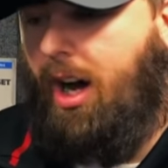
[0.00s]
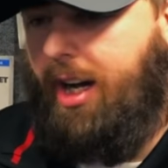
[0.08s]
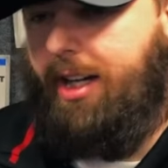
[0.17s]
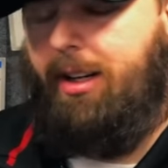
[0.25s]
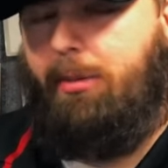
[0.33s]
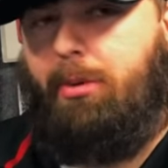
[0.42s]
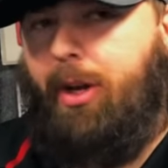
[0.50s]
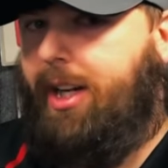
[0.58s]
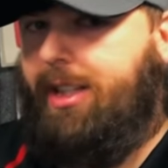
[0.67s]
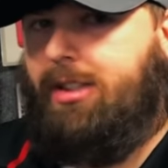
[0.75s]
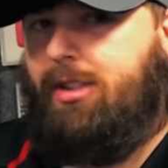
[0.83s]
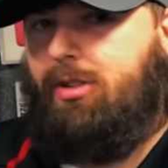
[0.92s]
oddly
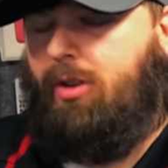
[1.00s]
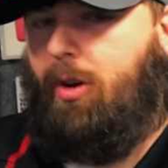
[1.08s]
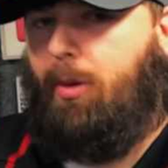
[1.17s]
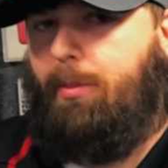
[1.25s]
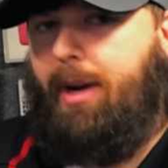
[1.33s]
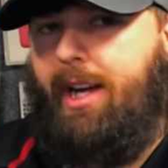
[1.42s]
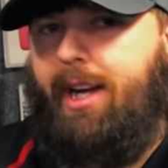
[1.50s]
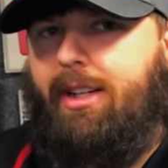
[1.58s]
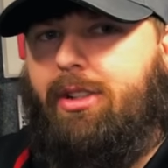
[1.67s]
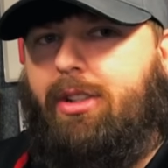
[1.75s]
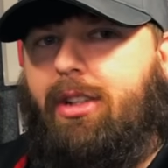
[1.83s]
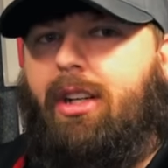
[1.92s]
placed chrome
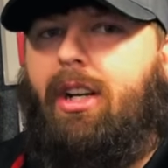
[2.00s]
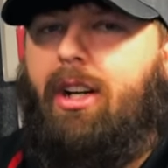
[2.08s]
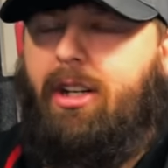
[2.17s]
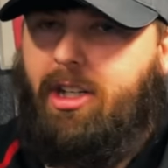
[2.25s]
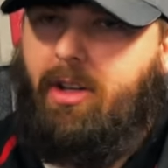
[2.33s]
badge, right.